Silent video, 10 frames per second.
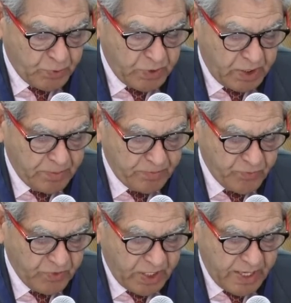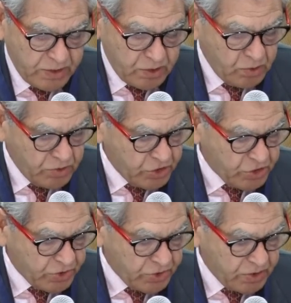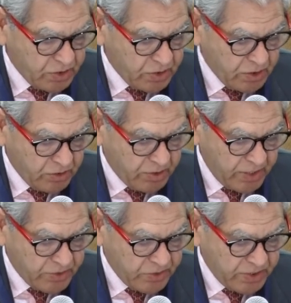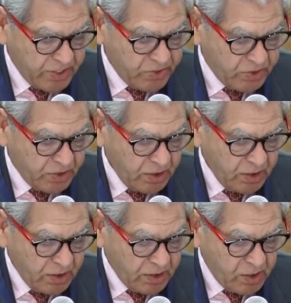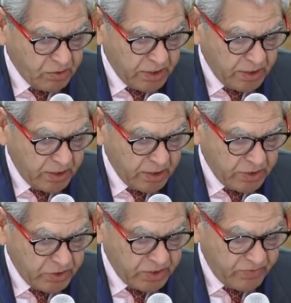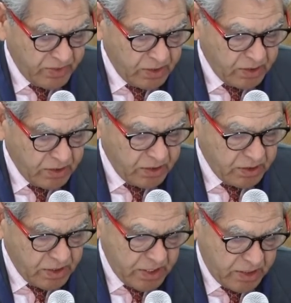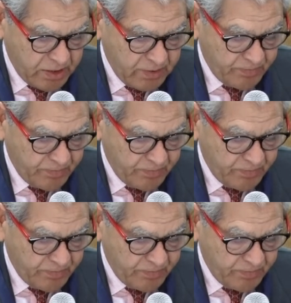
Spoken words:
program for high school teachers in the United States, now running in its 7th year.